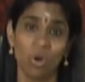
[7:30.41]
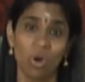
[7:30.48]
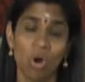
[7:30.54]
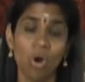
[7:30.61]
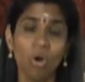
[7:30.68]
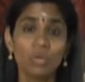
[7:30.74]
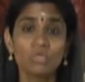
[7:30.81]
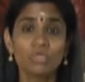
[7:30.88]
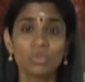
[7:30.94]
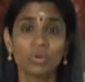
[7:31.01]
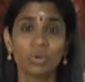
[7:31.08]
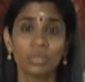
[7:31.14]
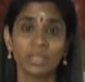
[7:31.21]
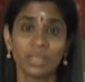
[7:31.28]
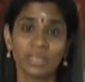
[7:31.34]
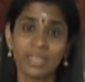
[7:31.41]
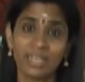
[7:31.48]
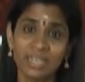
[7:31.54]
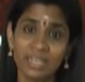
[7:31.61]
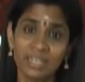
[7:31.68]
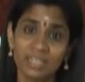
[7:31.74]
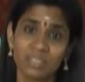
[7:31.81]
also the
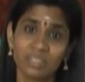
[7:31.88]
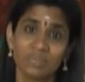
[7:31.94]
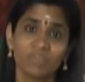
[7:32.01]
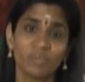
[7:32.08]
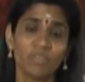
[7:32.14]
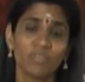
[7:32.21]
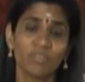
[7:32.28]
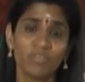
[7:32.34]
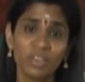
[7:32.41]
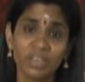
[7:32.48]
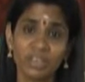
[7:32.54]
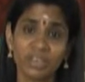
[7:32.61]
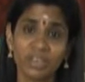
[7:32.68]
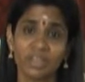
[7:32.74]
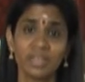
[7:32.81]
guilt, the fear,